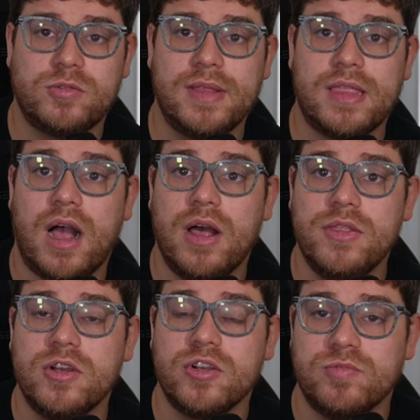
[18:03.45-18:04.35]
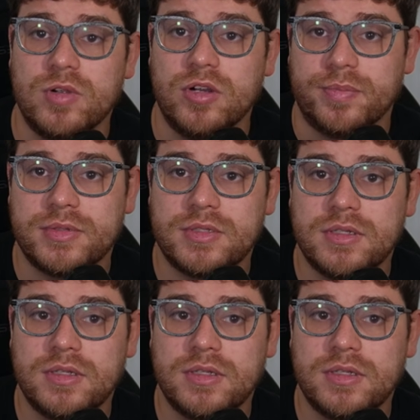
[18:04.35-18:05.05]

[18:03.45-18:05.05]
with other groups,